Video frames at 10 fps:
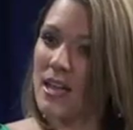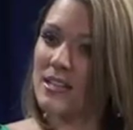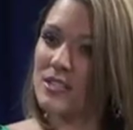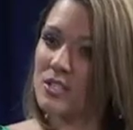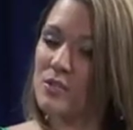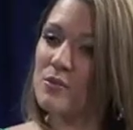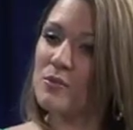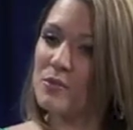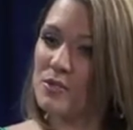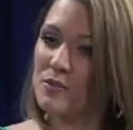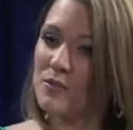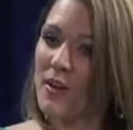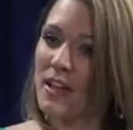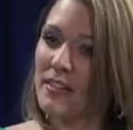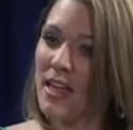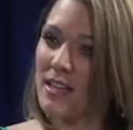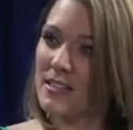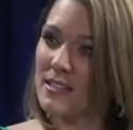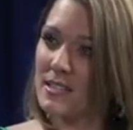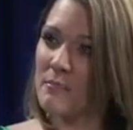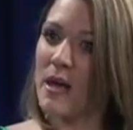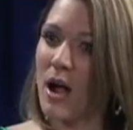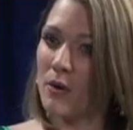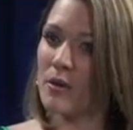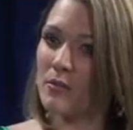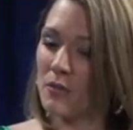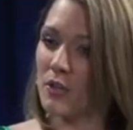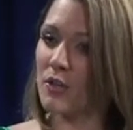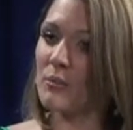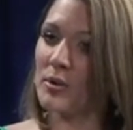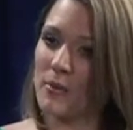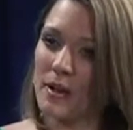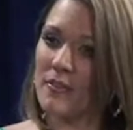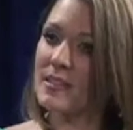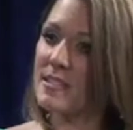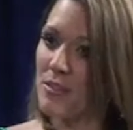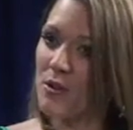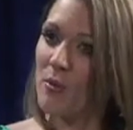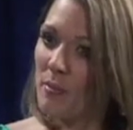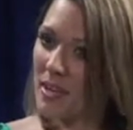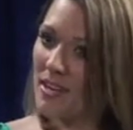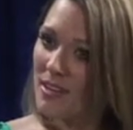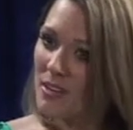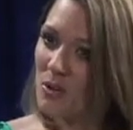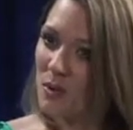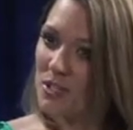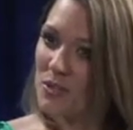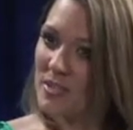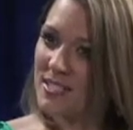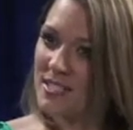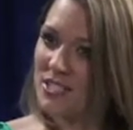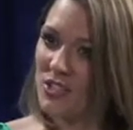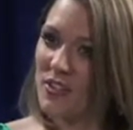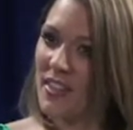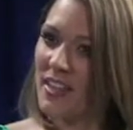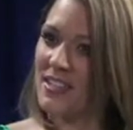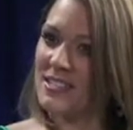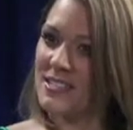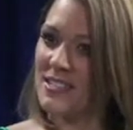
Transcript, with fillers: And do you do you find that it's empowering for you to be around these other women who are doing such good things?